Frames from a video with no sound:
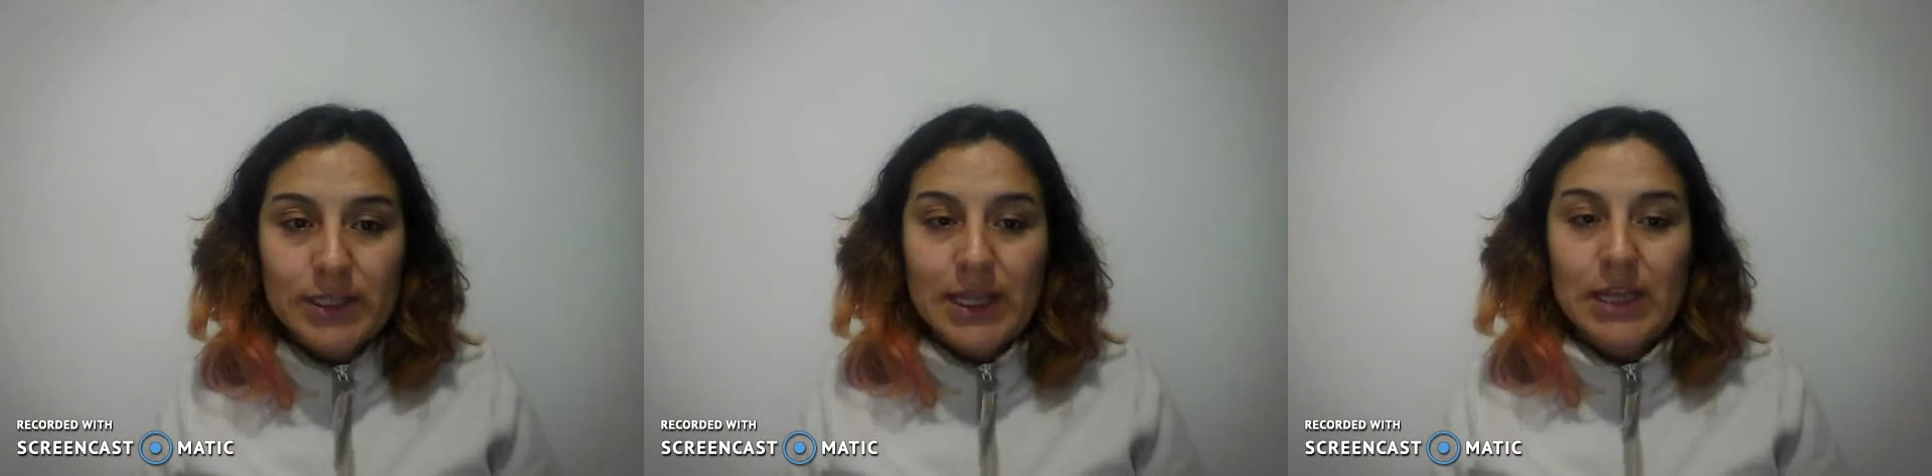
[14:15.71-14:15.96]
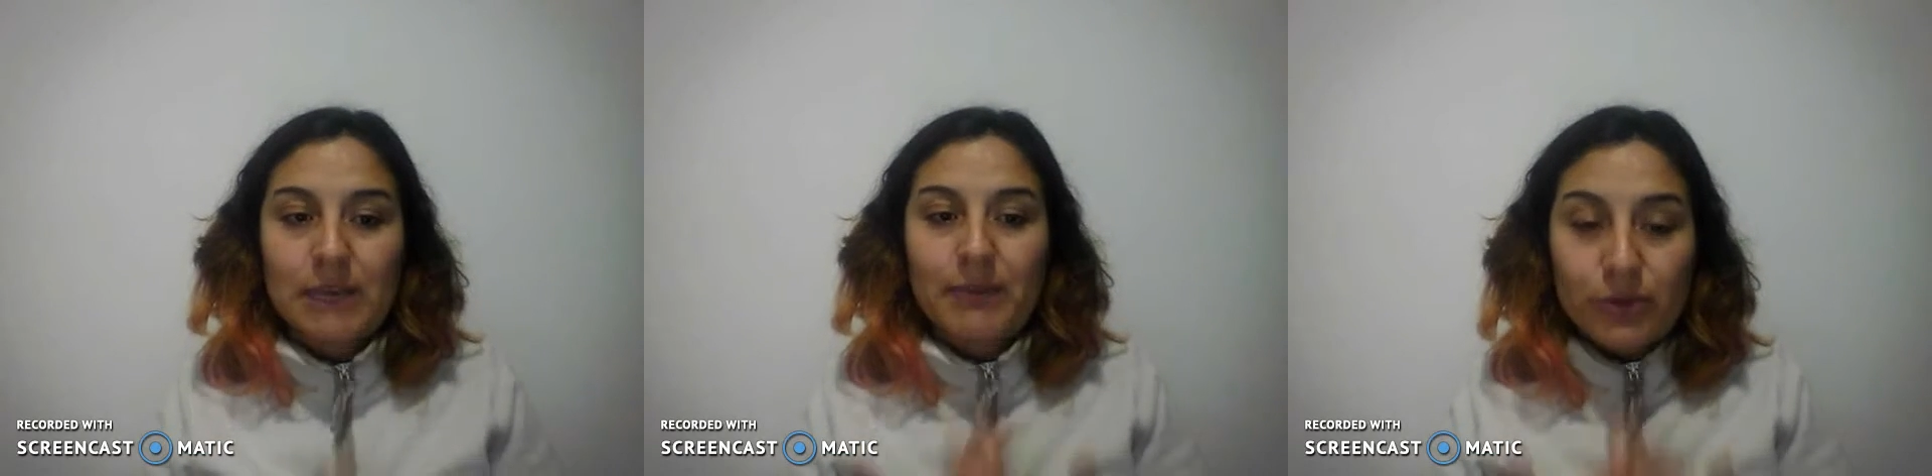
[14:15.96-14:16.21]

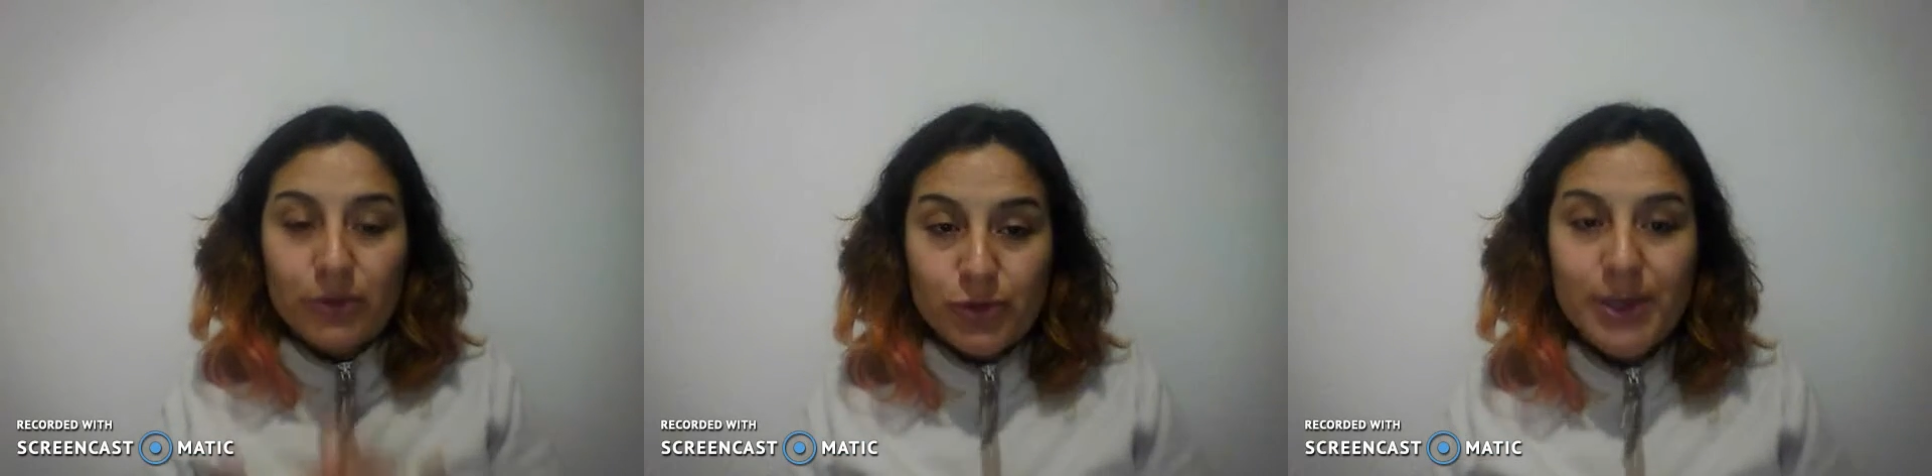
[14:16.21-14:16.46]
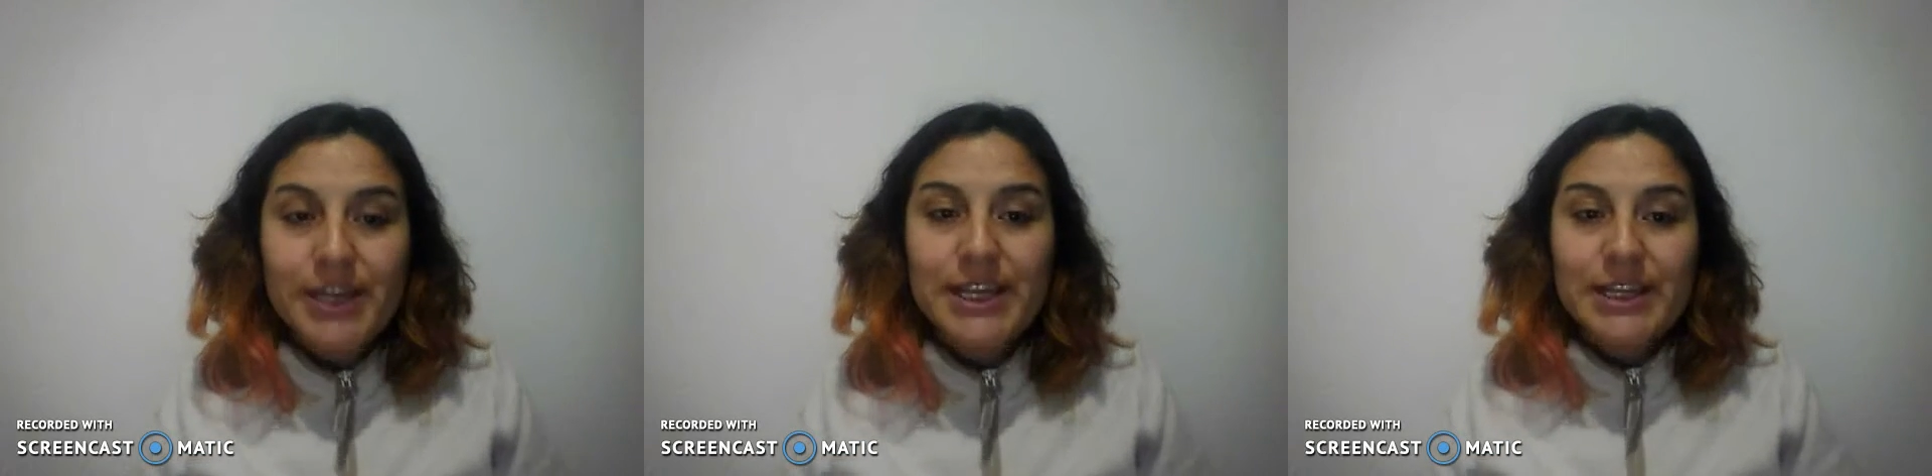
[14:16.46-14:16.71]
like by
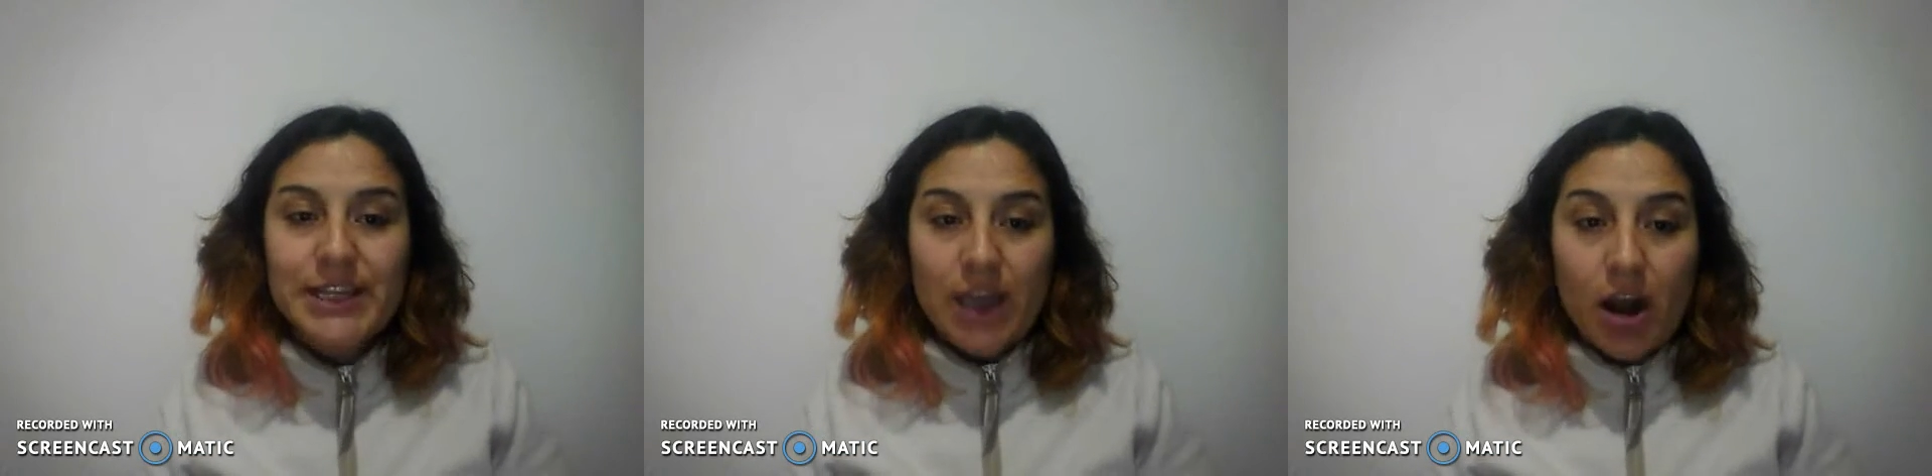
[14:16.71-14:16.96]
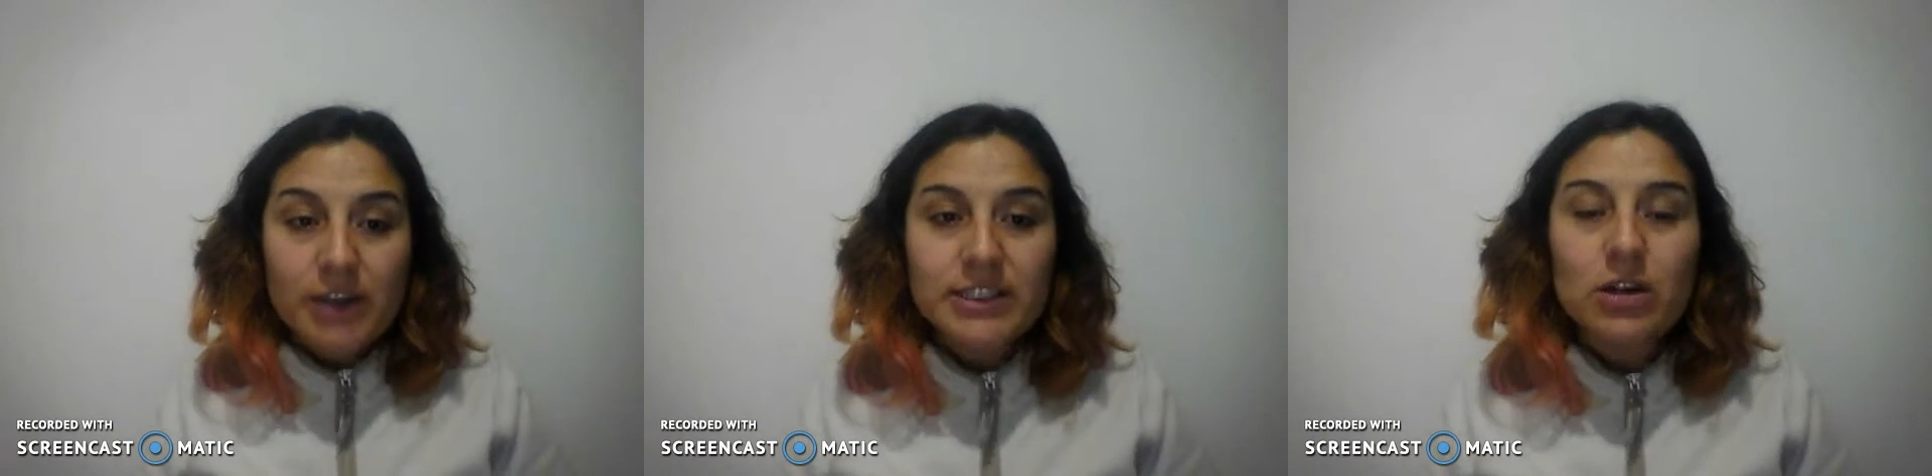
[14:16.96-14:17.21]
reading the
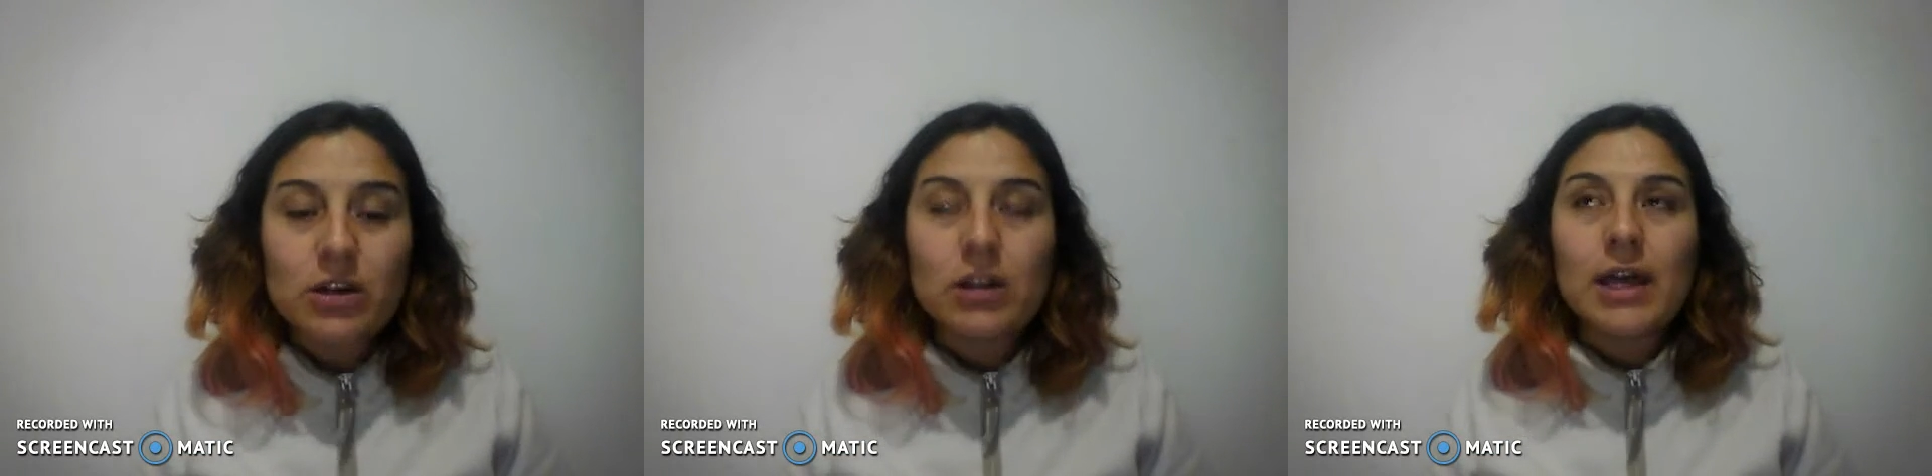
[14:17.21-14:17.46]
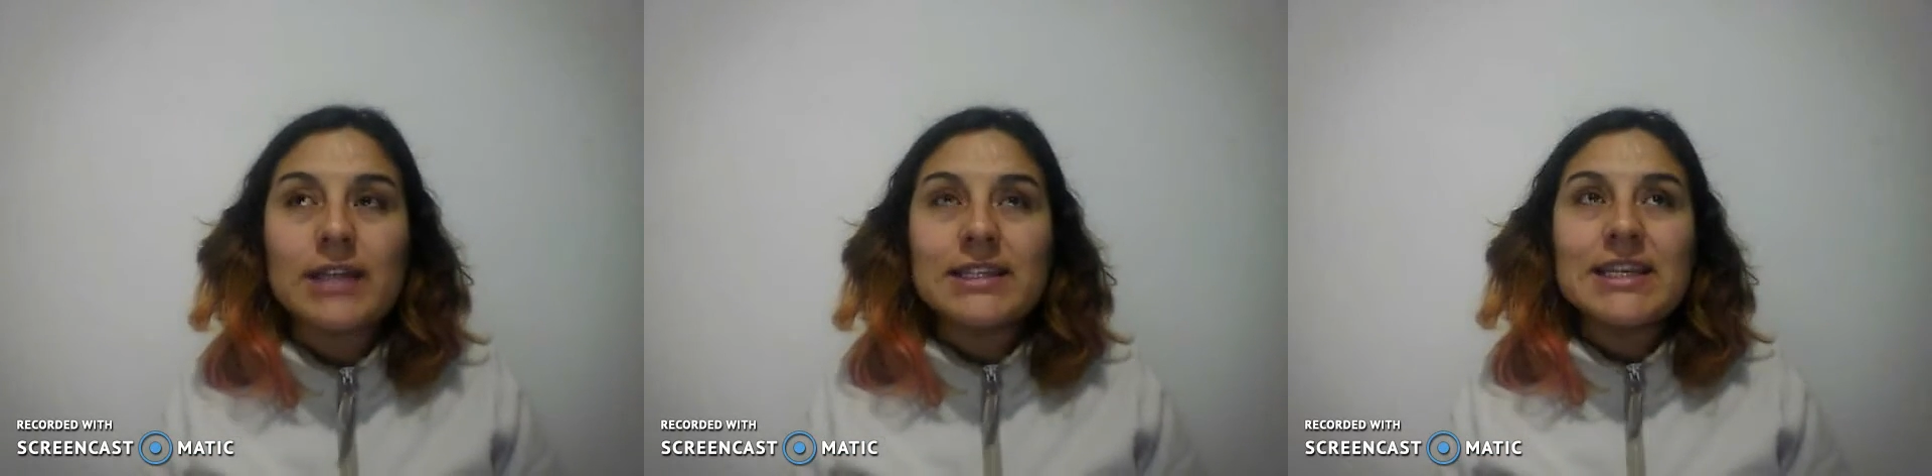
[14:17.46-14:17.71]
article
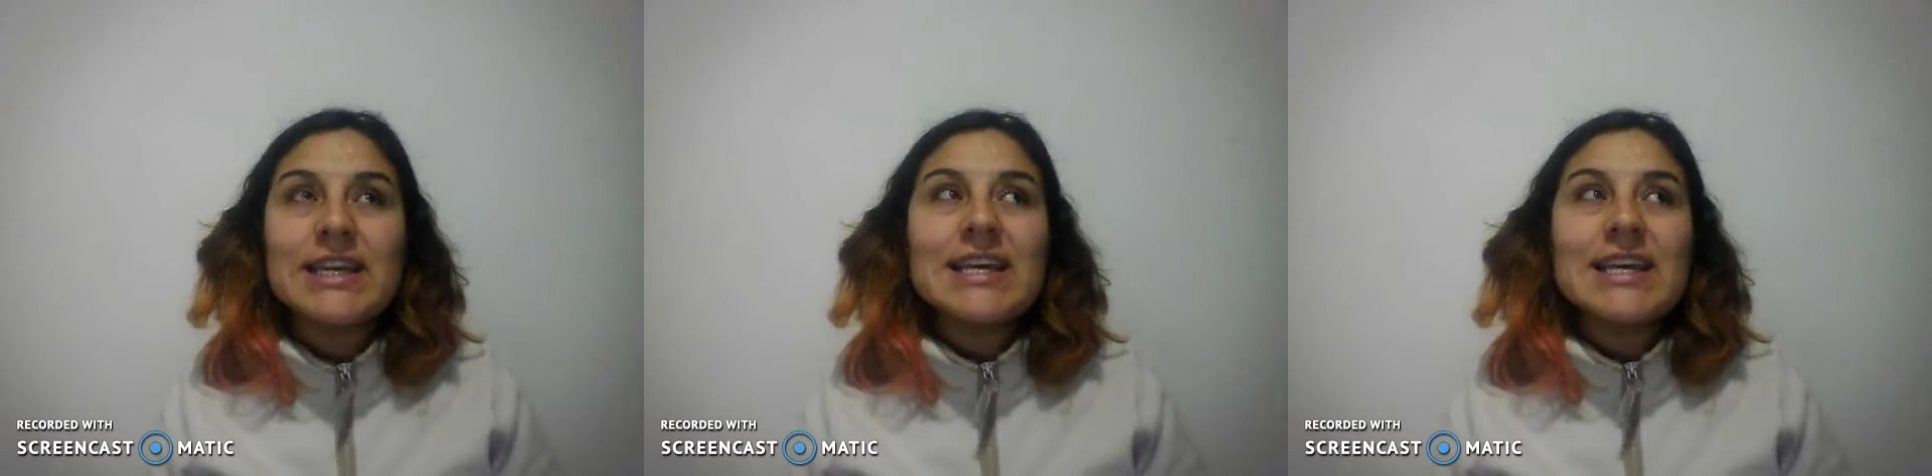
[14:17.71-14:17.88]
and